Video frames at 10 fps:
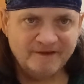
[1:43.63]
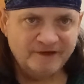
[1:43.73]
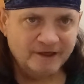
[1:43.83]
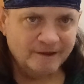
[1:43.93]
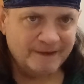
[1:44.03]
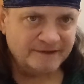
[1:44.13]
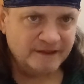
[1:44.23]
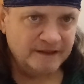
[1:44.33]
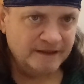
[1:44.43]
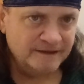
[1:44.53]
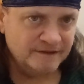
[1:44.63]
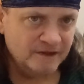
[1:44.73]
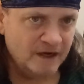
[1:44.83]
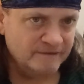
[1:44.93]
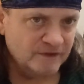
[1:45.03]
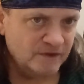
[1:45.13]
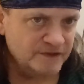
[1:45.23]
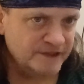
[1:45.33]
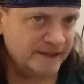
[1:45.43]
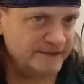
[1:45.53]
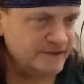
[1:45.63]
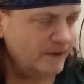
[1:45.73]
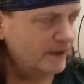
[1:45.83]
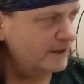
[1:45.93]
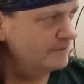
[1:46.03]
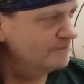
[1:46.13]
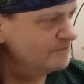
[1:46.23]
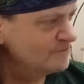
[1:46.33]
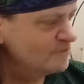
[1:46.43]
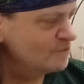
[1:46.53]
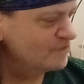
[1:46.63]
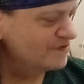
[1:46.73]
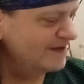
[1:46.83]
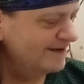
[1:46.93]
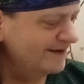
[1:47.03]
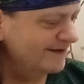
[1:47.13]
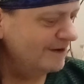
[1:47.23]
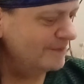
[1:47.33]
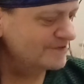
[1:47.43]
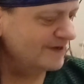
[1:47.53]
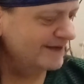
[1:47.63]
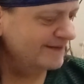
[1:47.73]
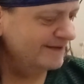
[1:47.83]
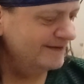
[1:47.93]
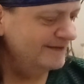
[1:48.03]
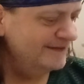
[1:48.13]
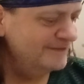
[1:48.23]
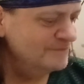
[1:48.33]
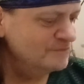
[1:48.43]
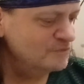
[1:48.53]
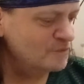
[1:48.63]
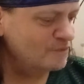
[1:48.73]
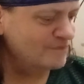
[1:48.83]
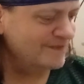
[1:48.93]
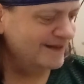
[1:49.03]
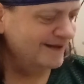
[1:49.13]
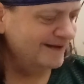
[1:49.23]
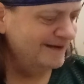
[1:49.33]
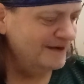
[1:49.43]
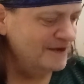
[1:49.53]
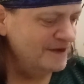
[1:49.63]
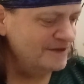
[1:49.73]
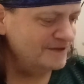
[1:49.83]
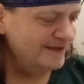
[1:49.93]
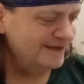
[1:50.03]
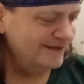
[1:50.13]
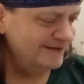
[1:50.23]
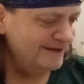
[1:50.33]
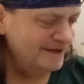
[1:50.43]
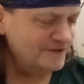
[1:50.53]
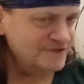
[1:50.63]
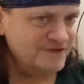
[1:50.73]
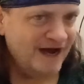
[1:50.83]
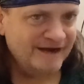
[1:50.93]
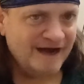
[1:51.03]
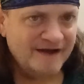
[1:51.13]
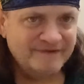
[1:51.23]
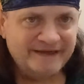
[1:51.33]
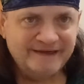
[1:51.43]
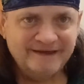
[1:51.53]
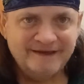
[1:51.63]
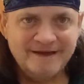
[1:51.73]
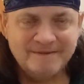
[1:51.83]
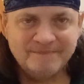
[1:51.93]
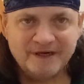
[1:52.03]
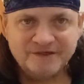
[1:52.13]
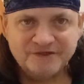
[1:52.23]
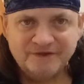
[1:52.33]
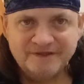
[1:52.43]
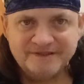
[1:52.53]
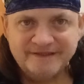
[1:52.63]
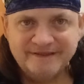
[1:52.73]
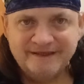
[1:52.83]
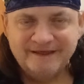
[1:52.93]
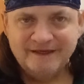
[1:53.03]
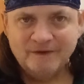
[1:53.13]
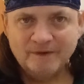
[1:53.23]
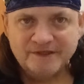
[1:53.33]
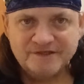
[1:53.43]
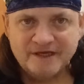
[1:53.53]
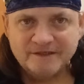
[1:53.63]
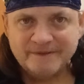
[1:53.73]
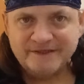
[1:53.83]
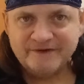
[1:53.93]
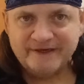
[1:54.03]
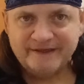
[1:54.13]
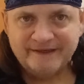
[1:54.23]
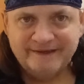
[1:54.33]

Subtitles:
deal about the golf course, yeah. So it's kind of like almost like the the skydiving parachute, isn't it? With the salesman, right?